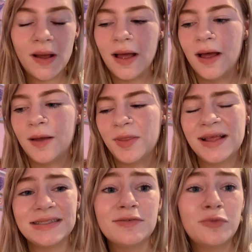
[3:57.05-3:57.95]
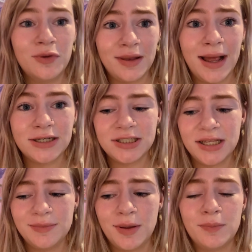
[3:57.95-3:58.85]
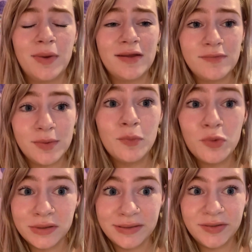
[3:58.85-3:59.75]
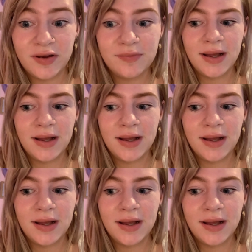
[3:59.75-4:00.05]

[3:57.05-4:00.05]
I think it's even more than that, actually. I think it might be more than £75.